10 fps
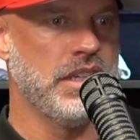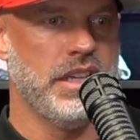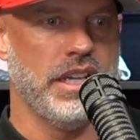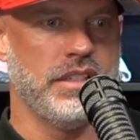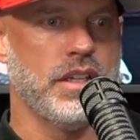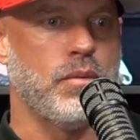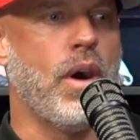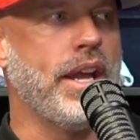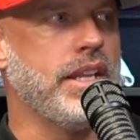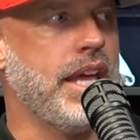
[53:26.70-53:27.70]
and said,
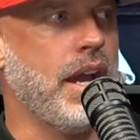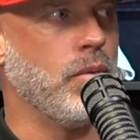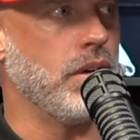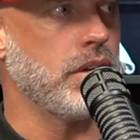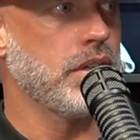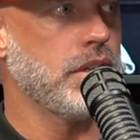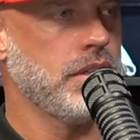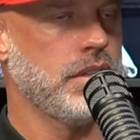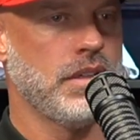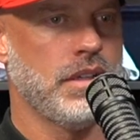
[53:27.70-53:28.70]
why did that work?
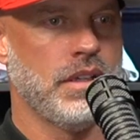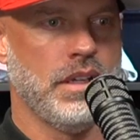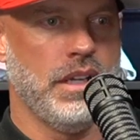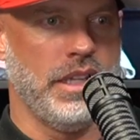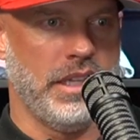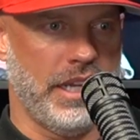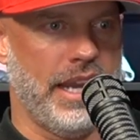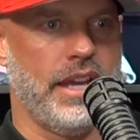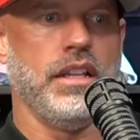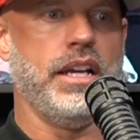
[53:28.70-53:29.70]
And then I
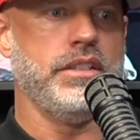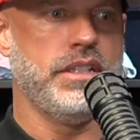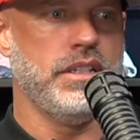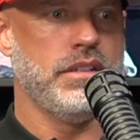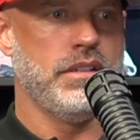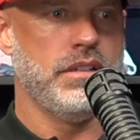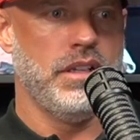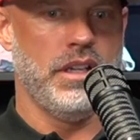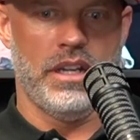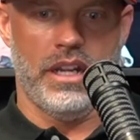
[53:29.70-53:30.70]
analyzed it.
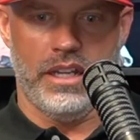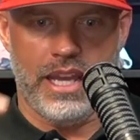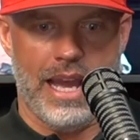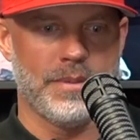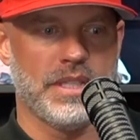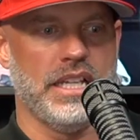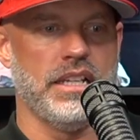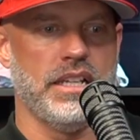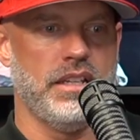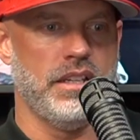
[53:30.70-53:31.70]
And I
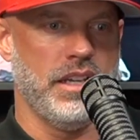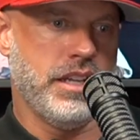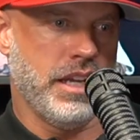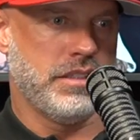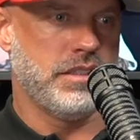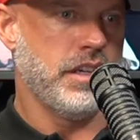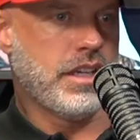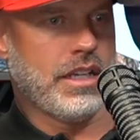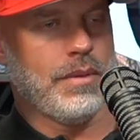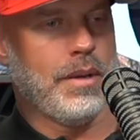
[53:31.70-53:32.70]
encapsulated it, and I
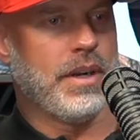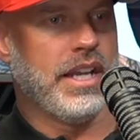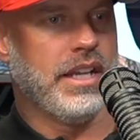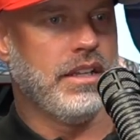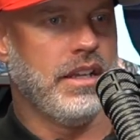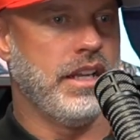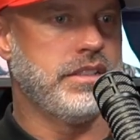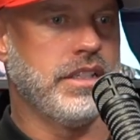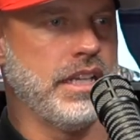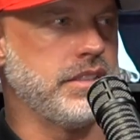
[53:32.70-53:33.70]
stuck it in my brain, and I
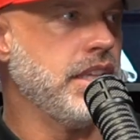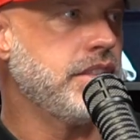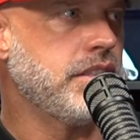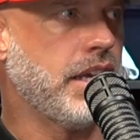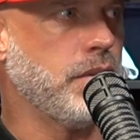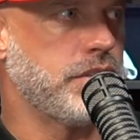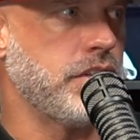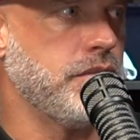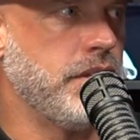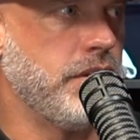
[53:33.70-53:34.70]
said, that's a lesson that will
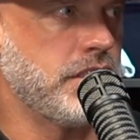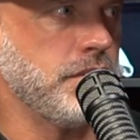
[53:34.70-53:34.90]
serve me the rest of